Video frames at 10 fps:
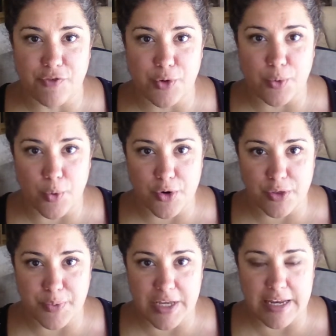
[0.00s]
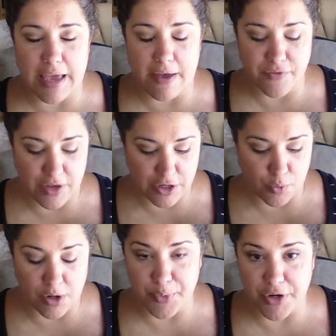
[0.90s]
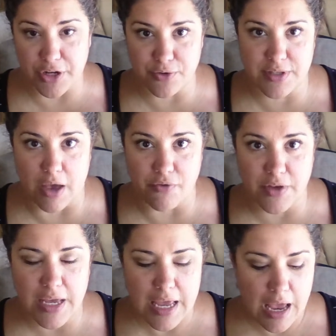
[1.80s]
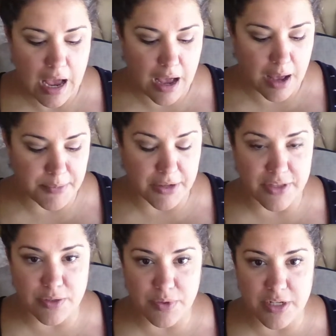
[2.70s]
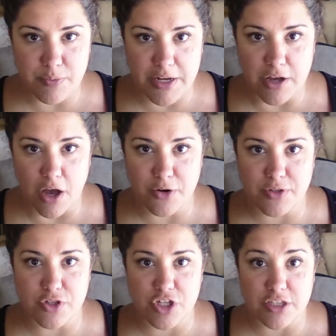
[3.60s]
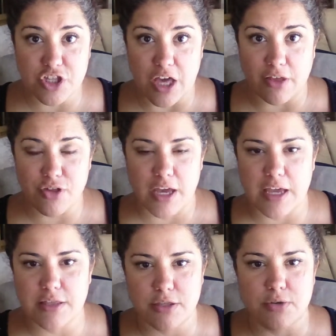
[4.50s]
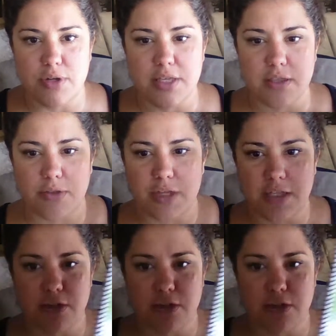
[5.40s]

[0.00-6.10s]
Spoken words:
you order the PDF and you want to print it yourself. Now this one is my daughter's, and she's a Challenge A student, so this is